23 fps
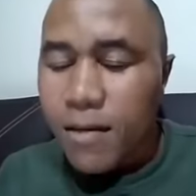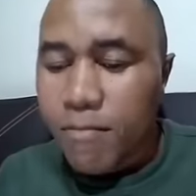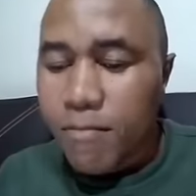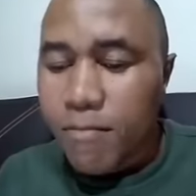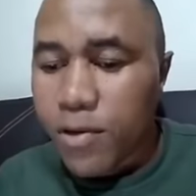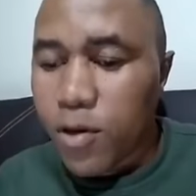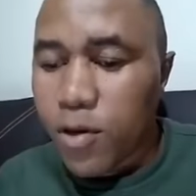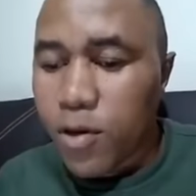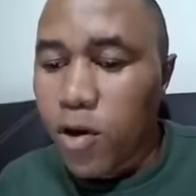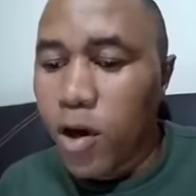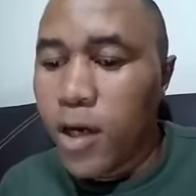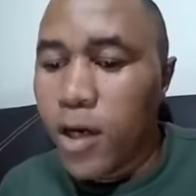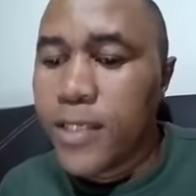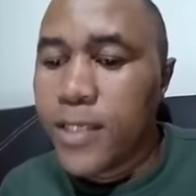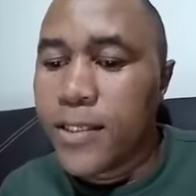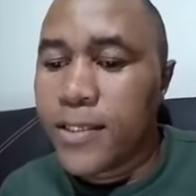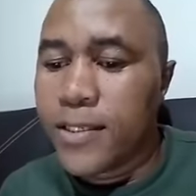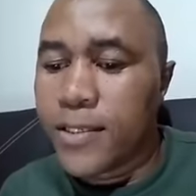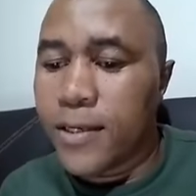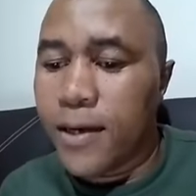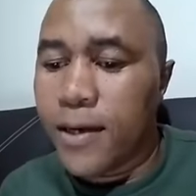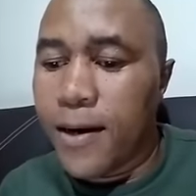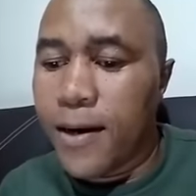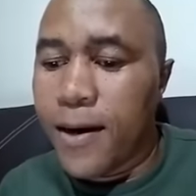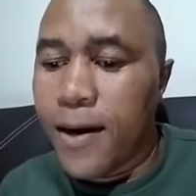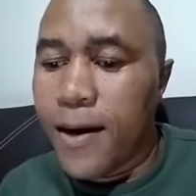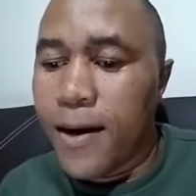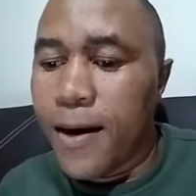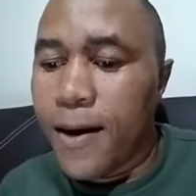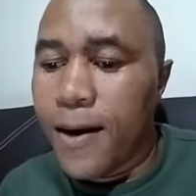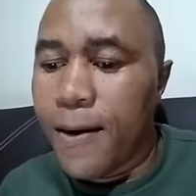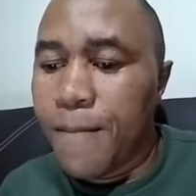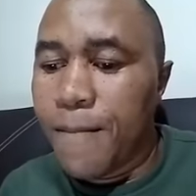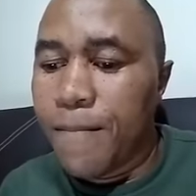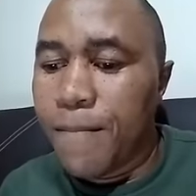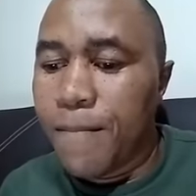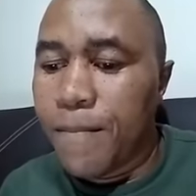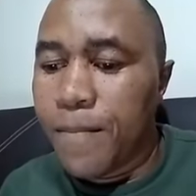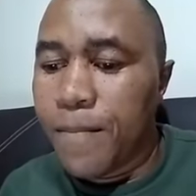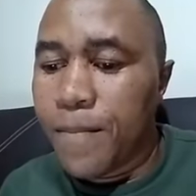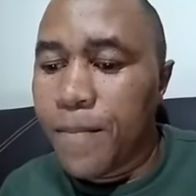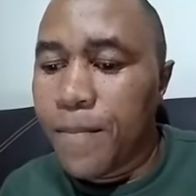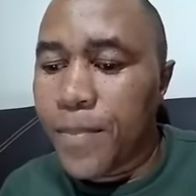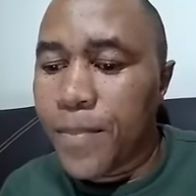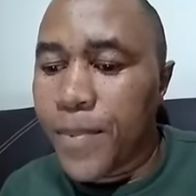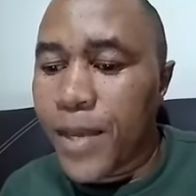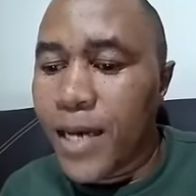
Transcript: because um,